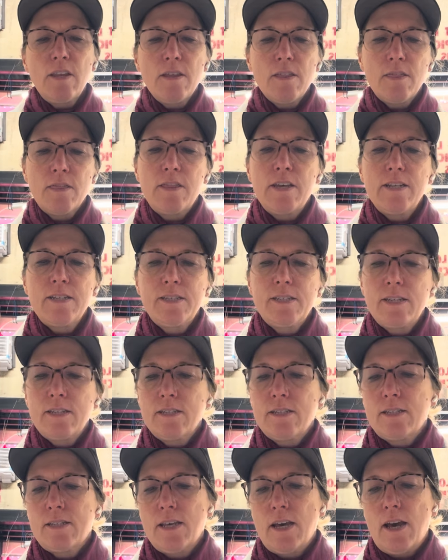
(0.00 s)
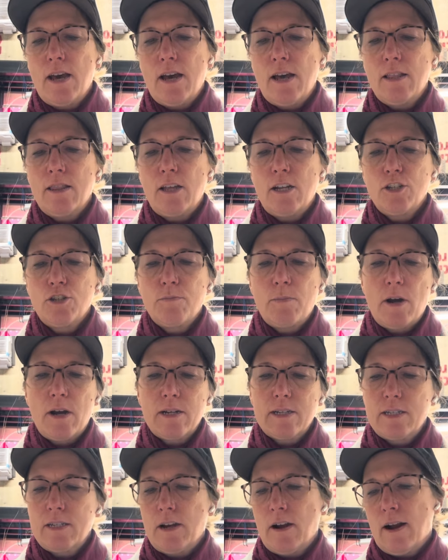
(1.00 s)
This is the
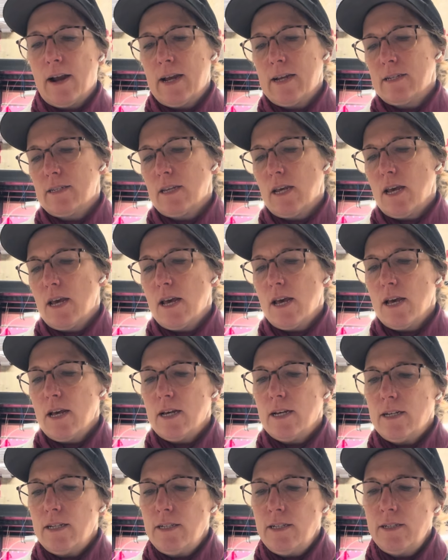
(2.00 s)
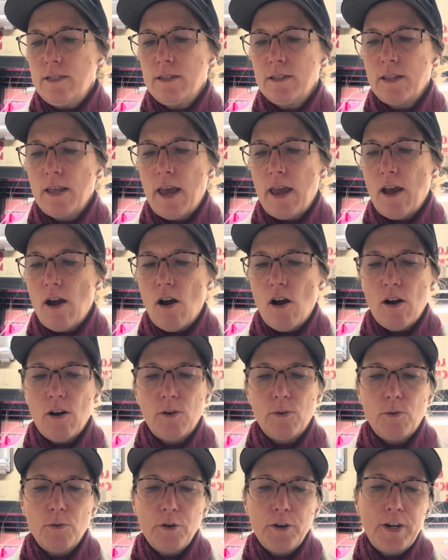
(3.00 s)
Lunchbox series. They are
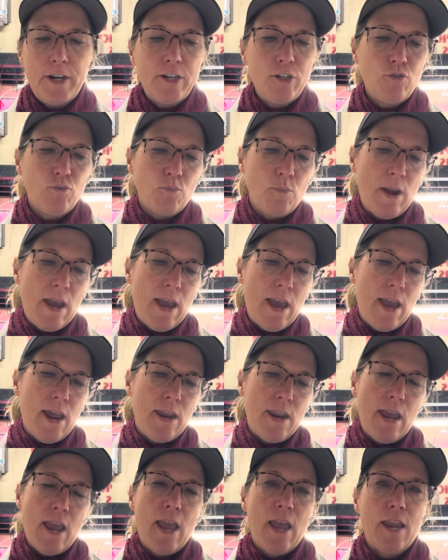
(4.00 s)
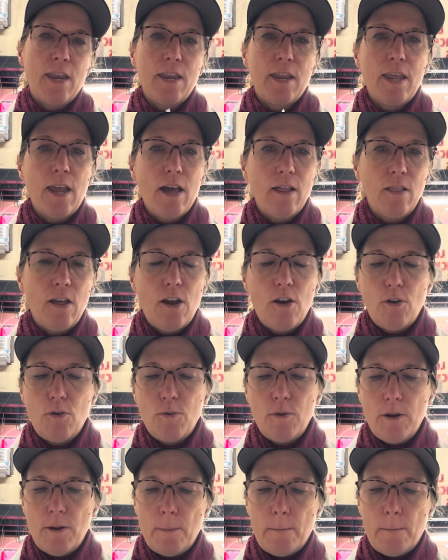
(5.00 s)
orange, red, and yellow.